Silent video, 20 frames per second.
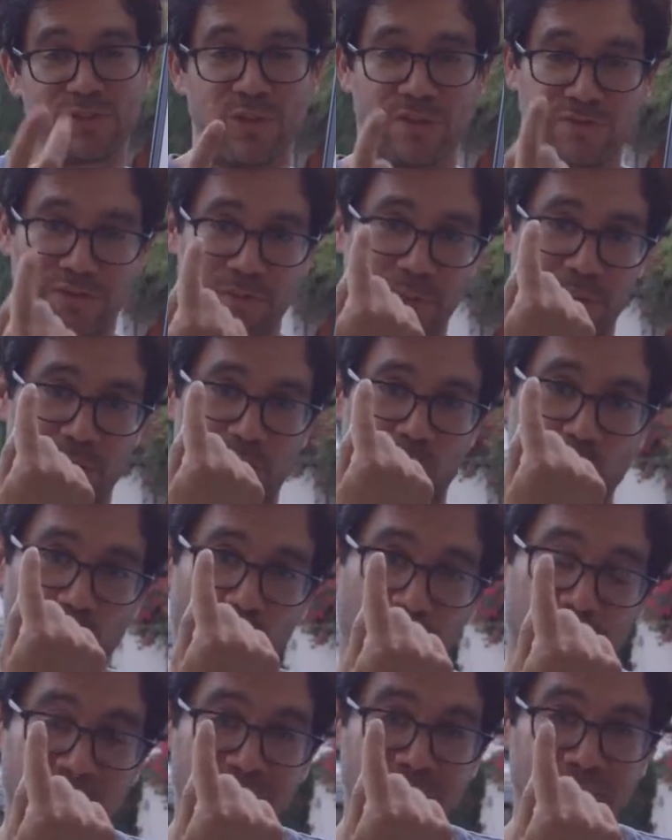You have to be able to
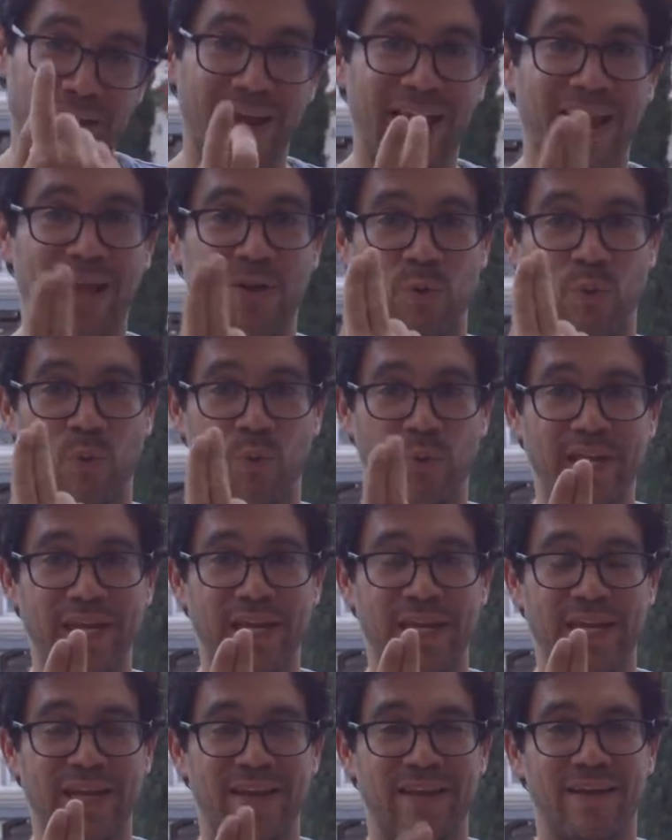run and
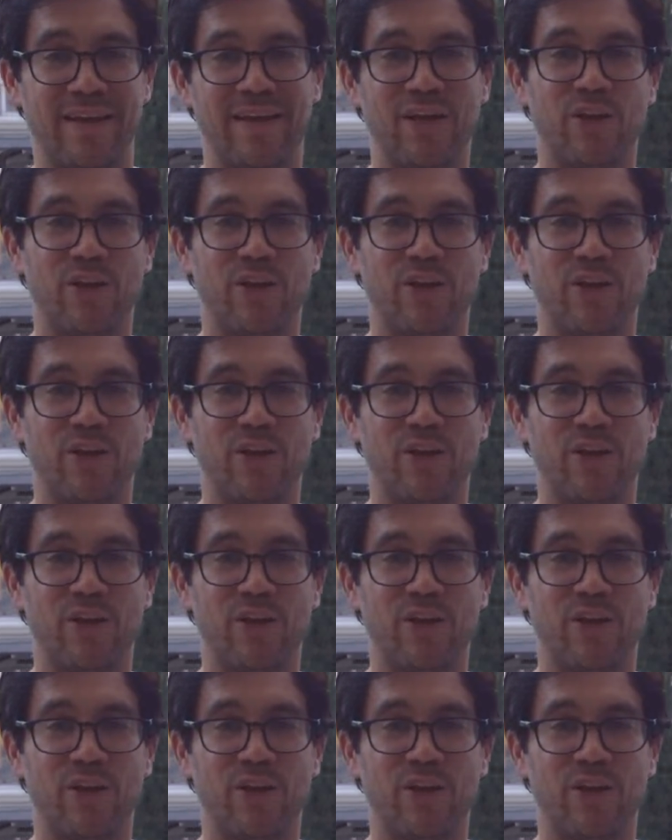read.